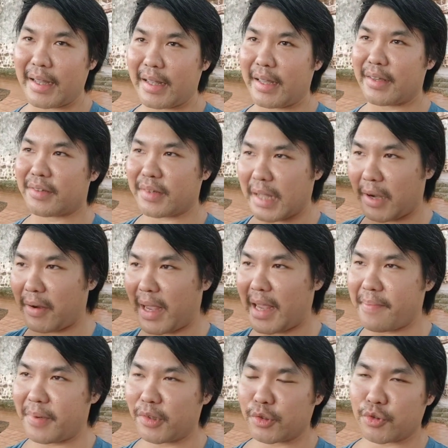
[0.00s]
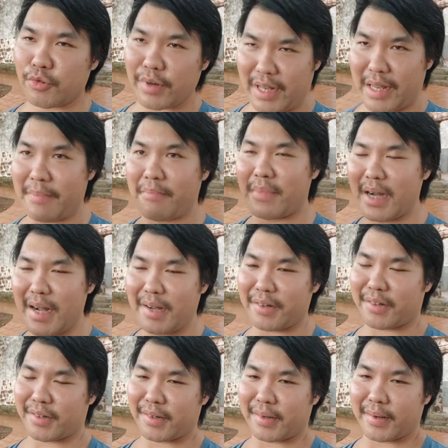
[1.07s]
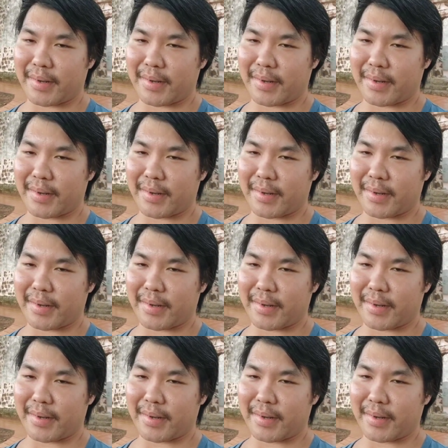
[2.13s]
is now able to emerge